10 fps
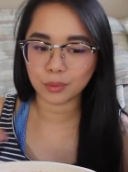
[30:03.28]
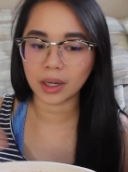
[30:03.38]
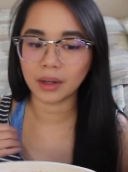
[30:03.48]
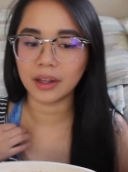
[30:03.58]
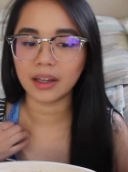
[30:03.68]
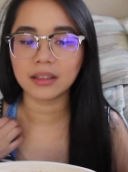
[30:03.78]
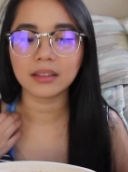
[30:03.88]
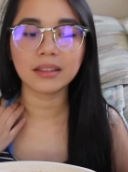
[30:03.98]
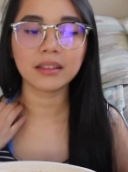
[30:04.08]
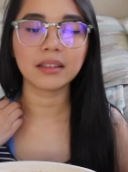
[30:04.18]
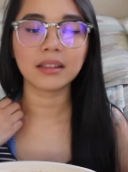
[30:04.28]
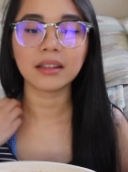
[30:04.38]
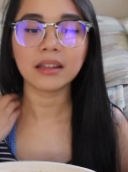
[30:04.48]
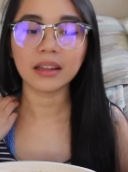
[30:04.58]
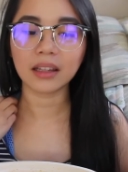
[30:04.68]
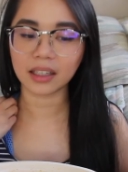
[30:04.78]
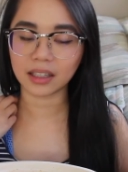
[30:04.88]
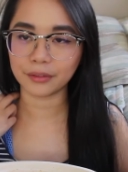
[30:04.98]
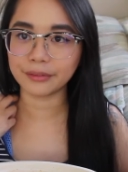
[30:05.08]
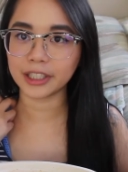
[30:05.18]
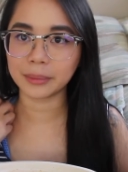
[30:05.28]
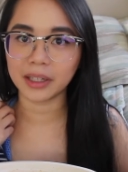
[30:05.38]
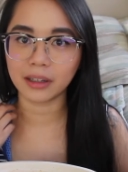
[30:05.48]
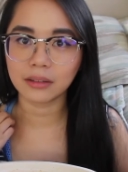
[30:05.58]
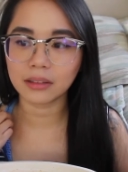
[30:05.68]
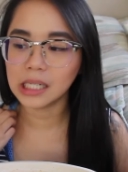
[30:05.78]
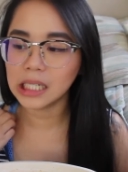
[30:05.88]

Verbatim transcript: Wow, that that kind of freaked me out.